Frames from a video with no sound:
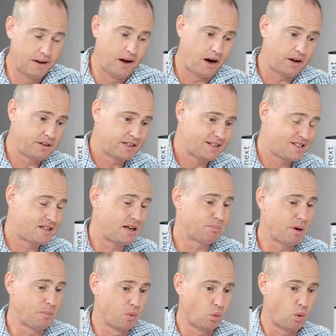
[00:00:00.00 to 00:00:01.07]
I think step
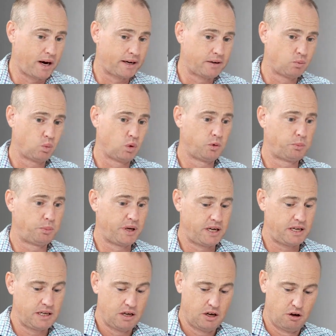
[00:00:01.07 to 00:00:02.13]
number one would
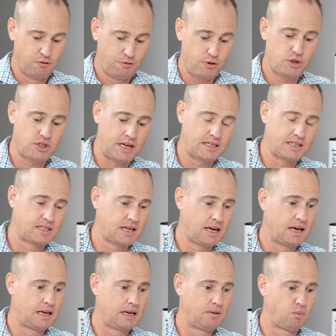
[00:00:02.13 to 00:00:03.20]
be first
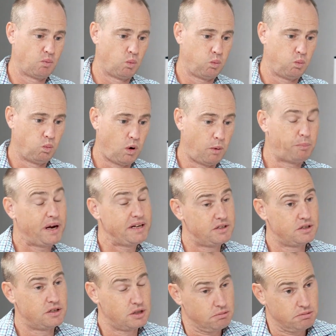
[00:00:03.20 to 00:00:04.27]
understand what
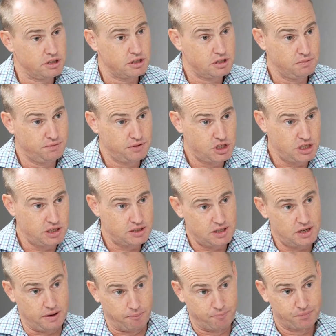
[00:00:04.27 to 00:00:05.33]
basis you're registered for
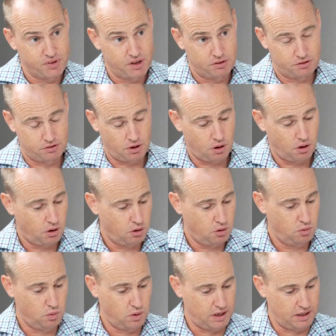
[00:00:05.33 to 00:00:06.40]
GST.
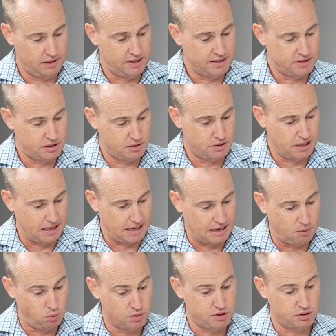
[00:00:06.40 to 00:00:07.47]
So that's
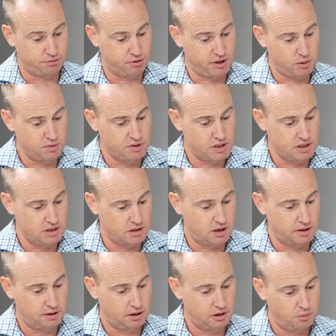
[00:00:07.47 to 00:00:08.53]
what's the frequency? It's
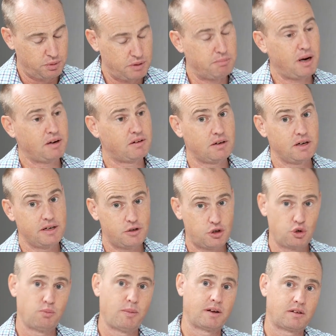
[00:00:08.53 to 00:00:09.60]
either going to be monthly, 2
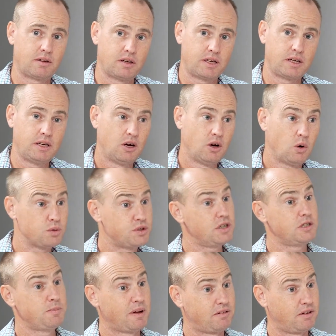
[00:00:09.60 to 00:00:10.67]
monthly, or 6
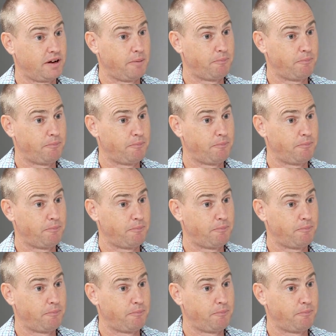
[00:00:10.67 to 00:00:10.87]
monthly.